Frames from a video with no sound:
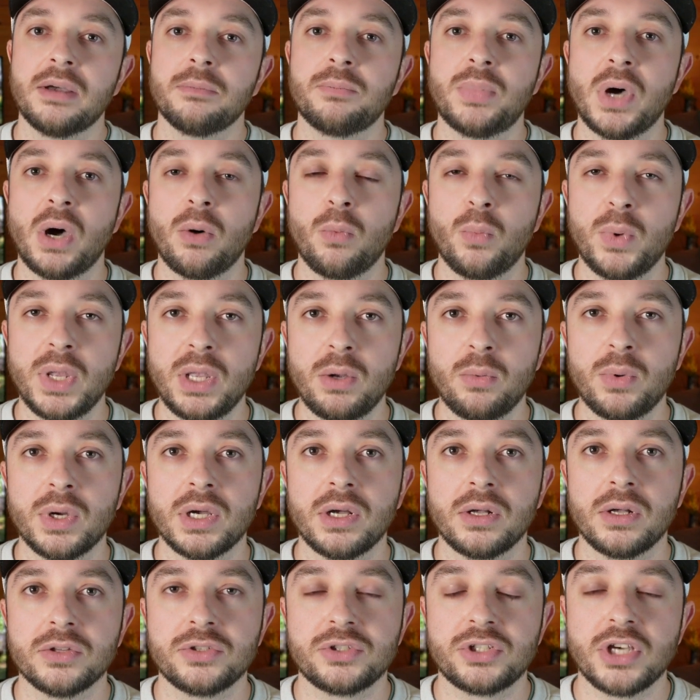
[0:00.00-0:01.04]
but we
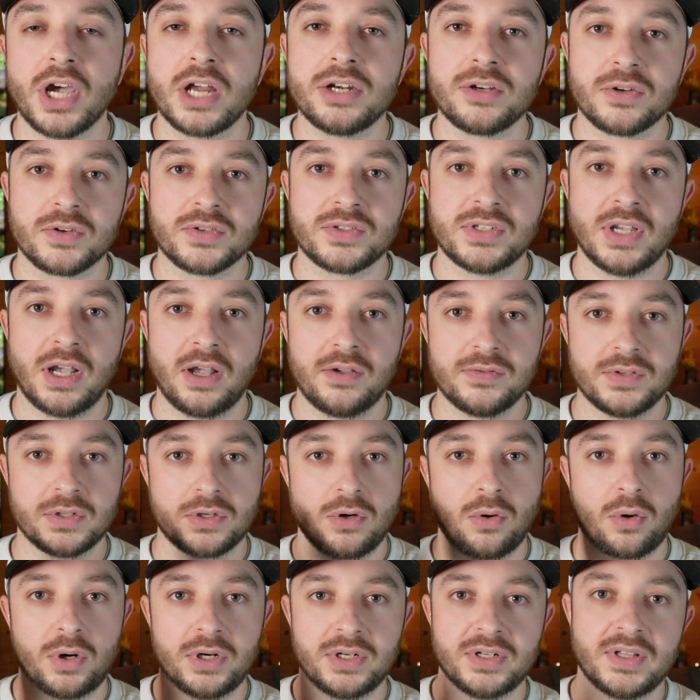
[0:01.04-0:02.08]
will judge ourselves
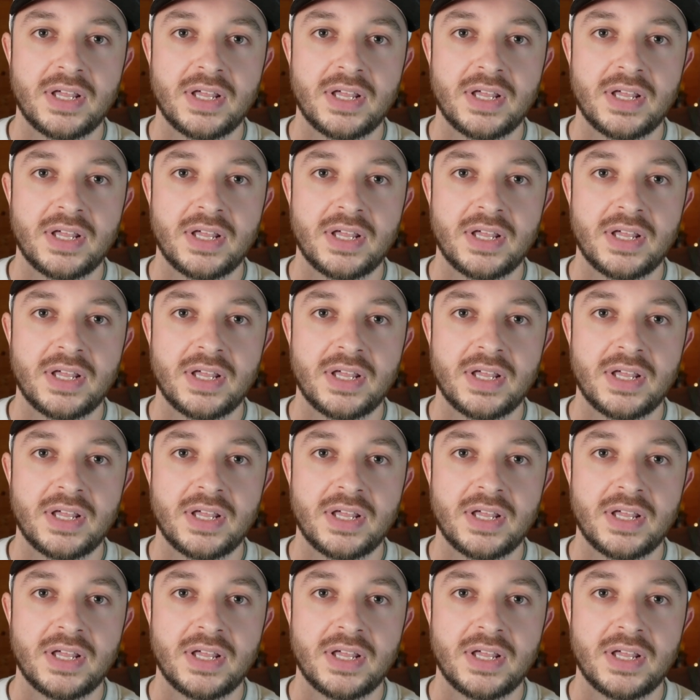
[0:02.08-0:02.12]
according